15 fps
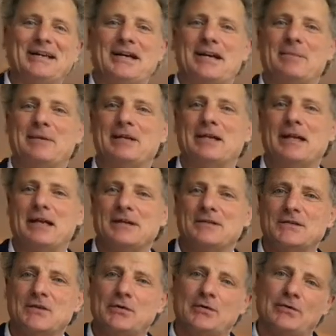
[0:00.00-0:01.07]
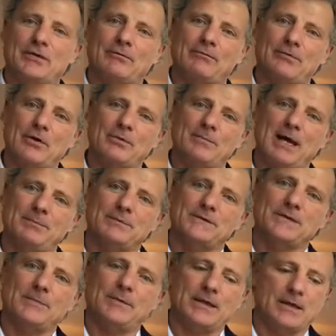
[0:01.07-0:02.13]
And so the roadmap is
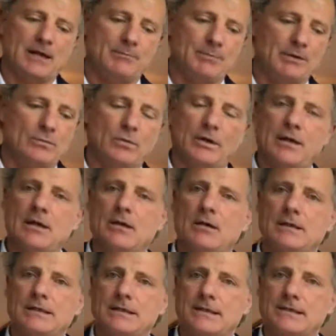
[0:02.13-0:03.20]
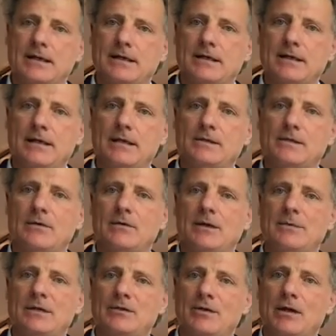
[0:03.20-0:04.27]
something I've been working on designing. So
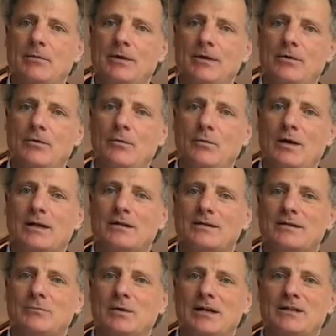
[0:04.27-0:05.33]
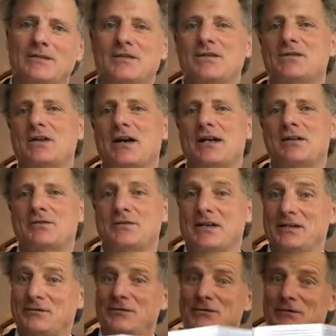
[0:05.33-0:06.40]
let me share with you what its design looks
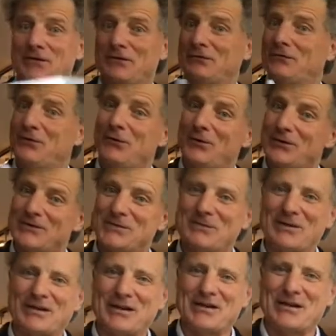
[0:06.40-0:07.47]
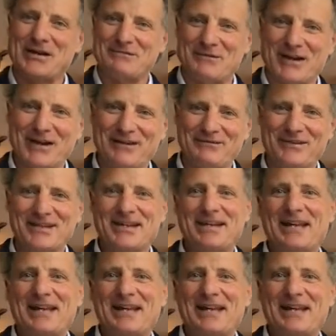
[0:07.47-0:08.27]
like. So first of all, it folds a bit like a map.